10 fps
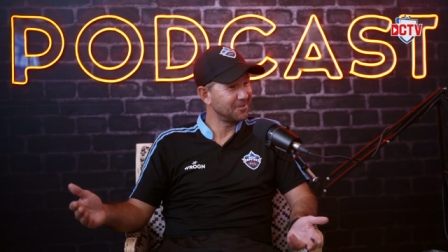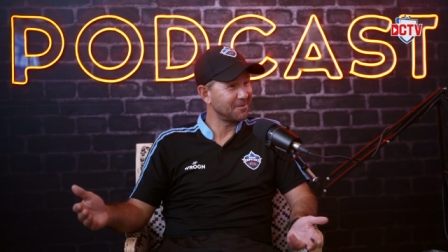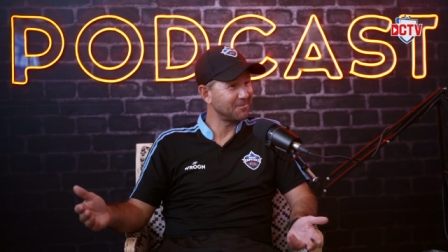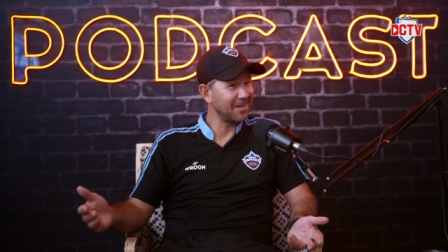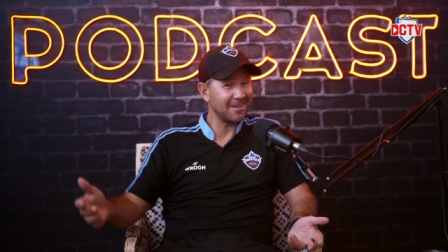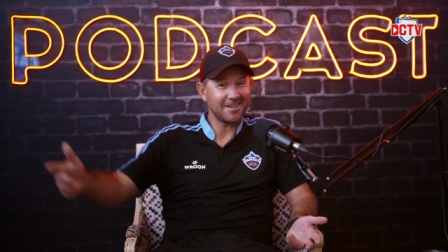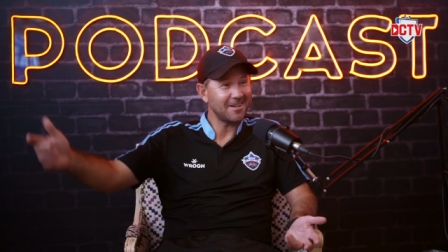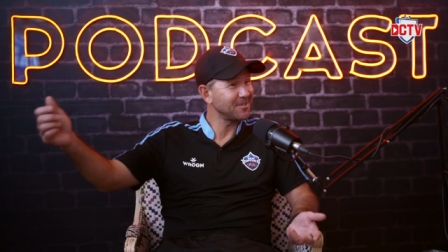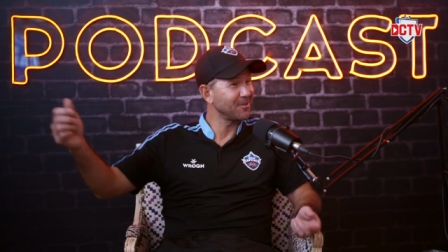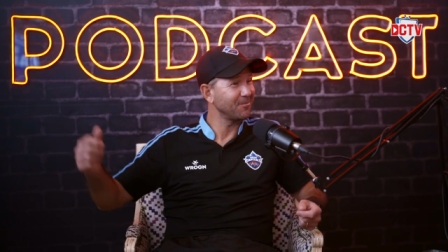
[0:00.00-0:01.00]
I'm taking
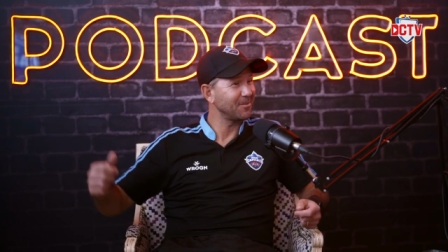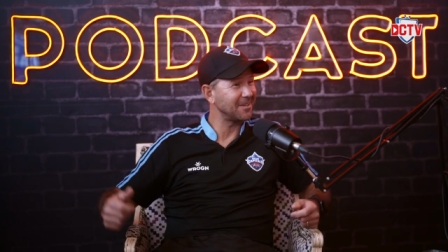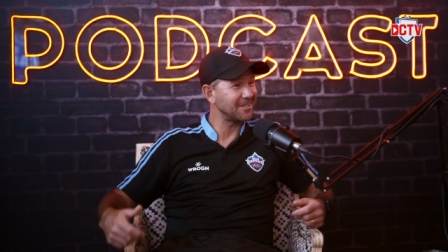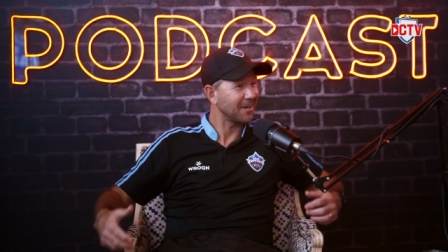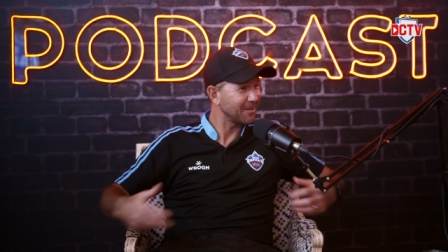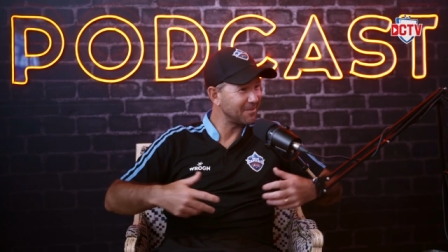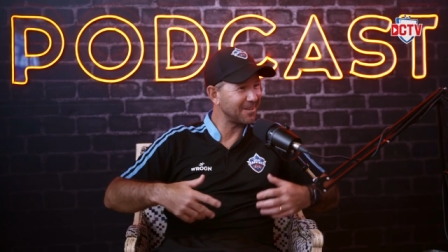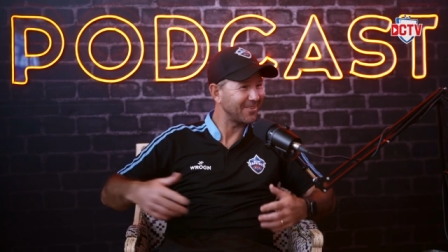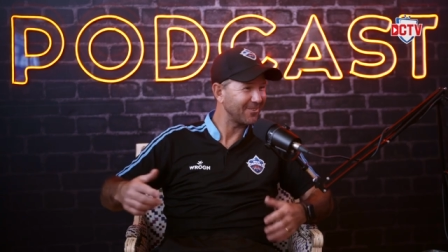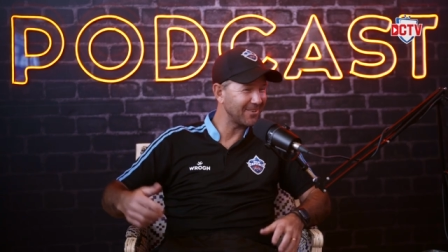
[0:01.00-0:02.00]
catches off him and he's hugging
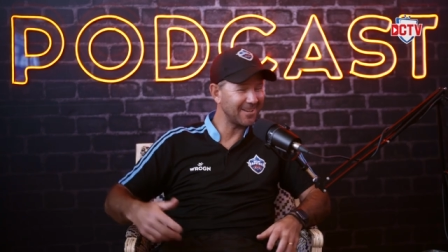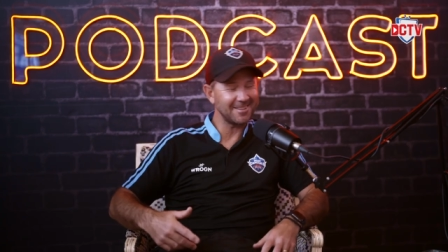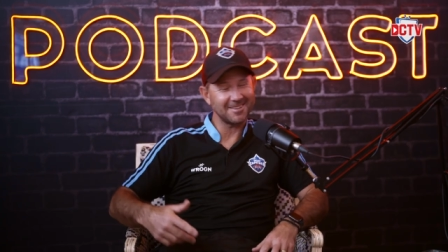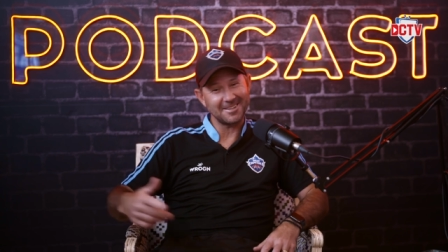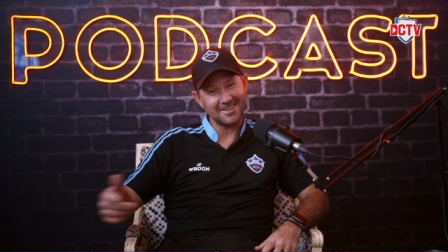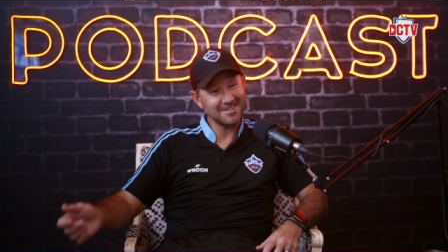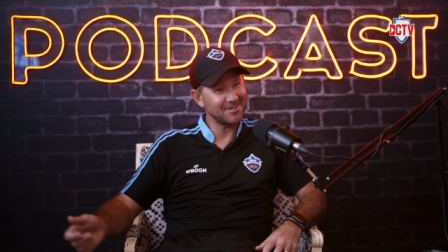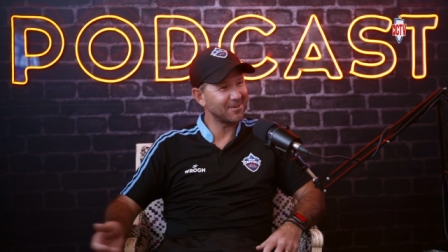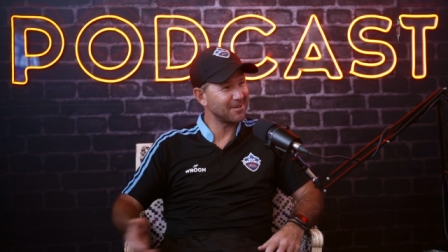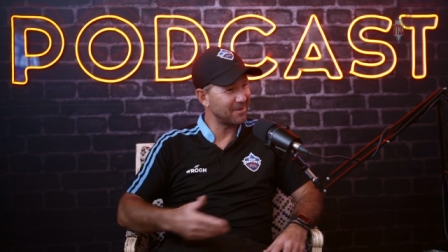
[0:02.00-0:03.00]
me and all that. And then the
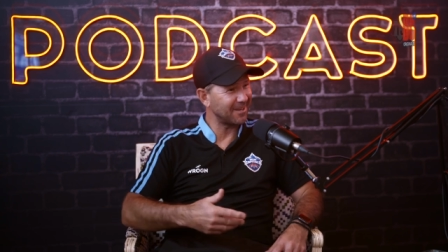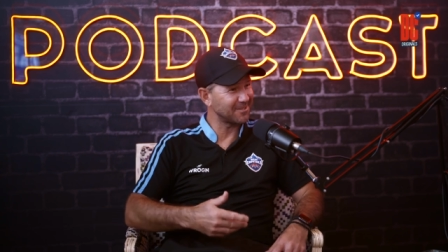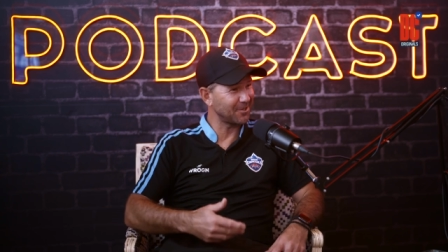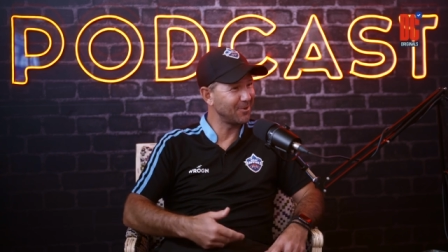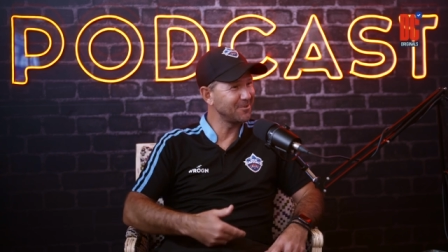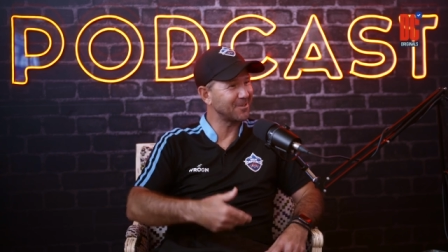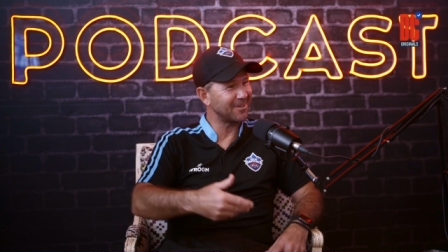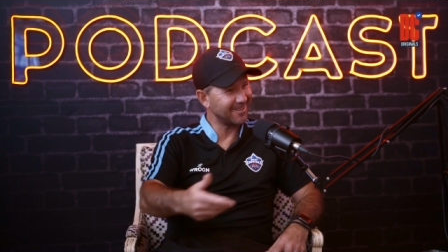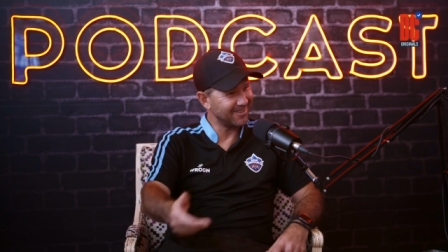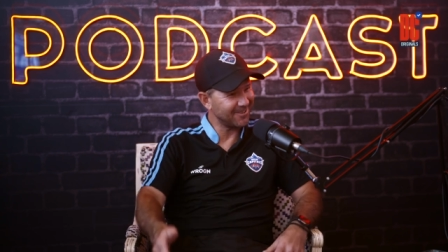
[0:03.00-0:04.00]
next year I come back as coach and
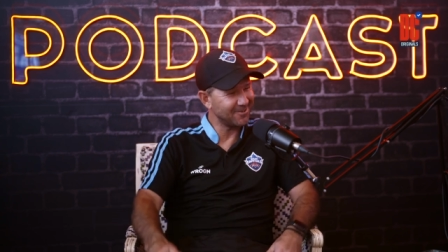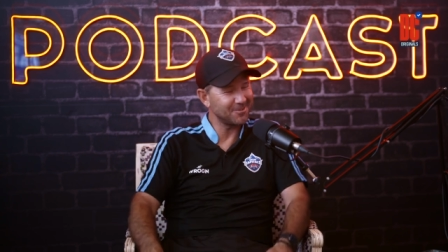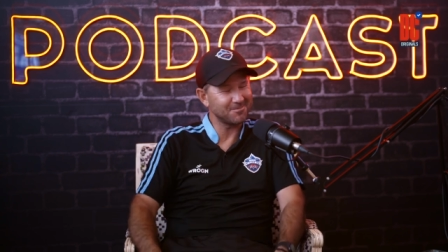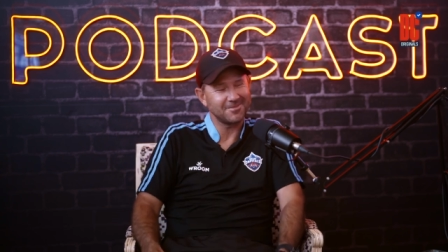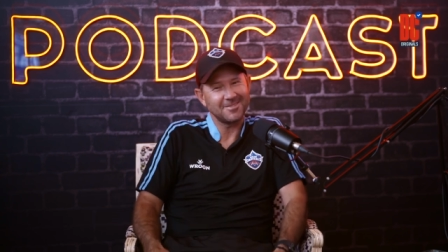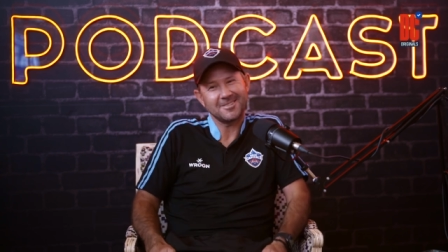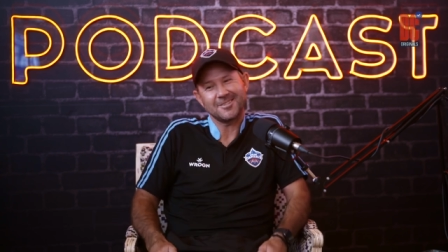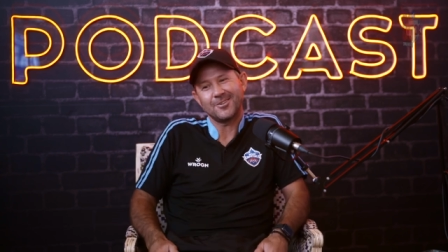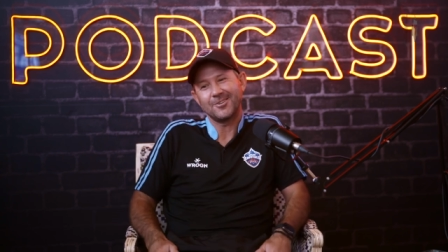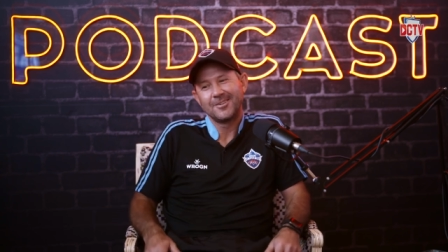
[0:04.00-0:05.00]
I coach him.
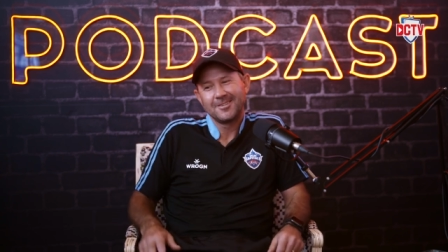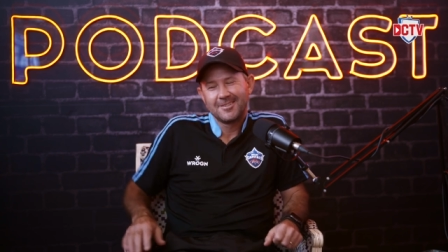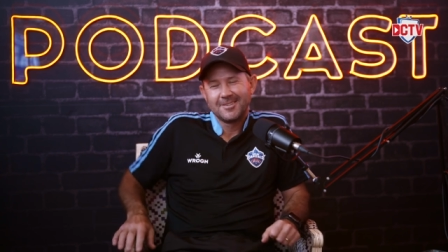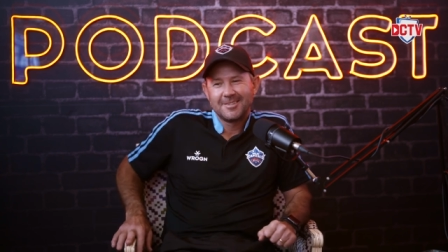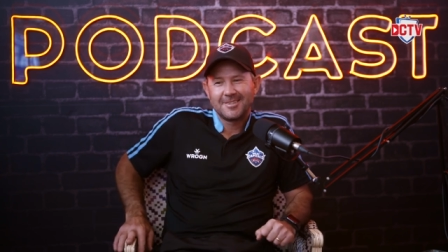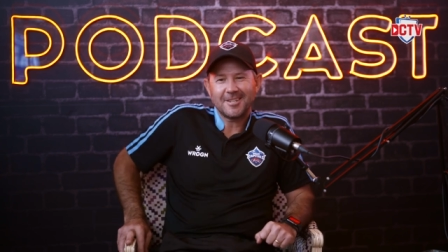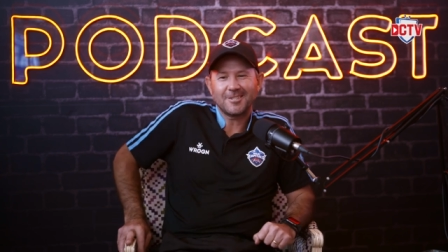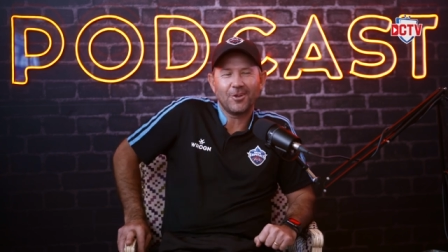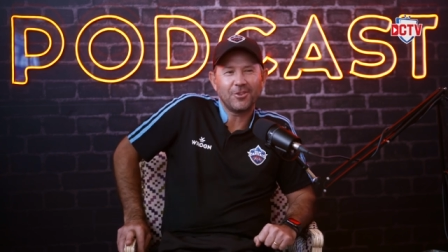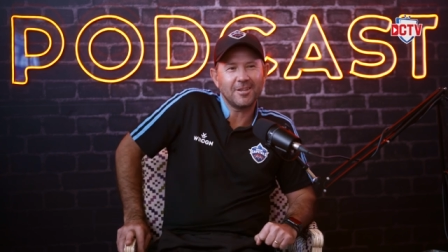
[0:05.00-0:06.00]
So
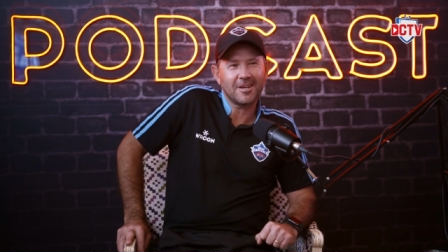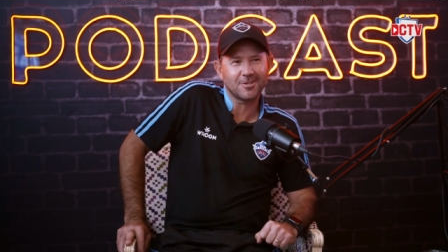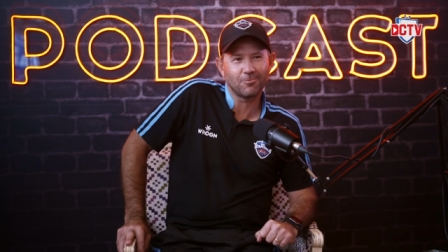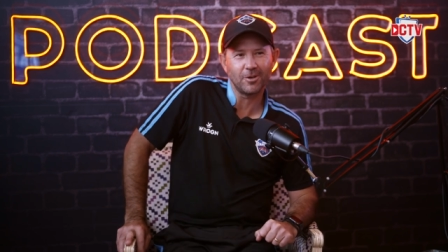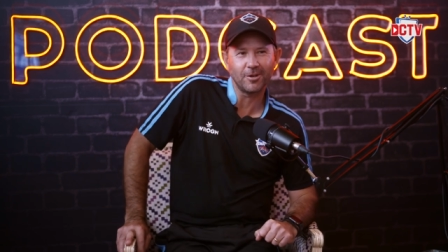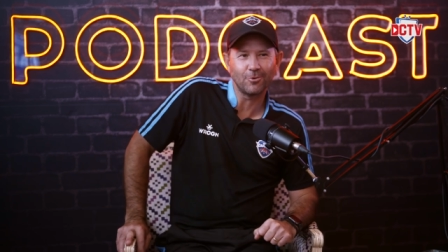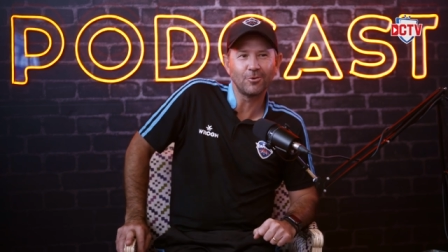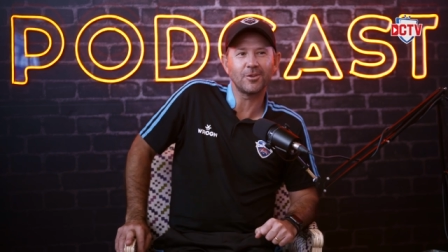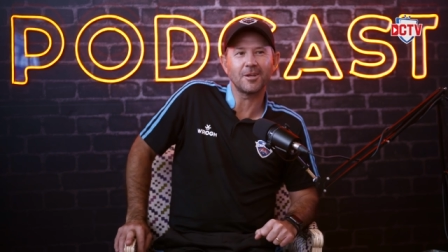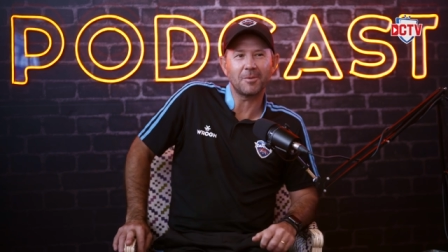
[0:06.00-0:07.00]
that's I think that's a really
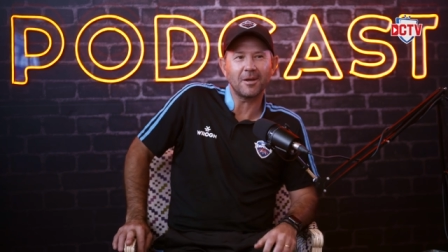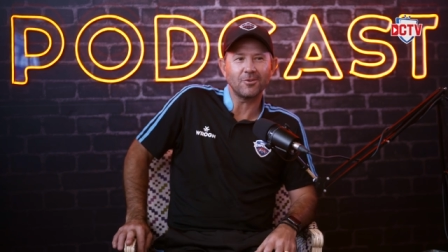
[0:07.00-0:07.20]
good thing about the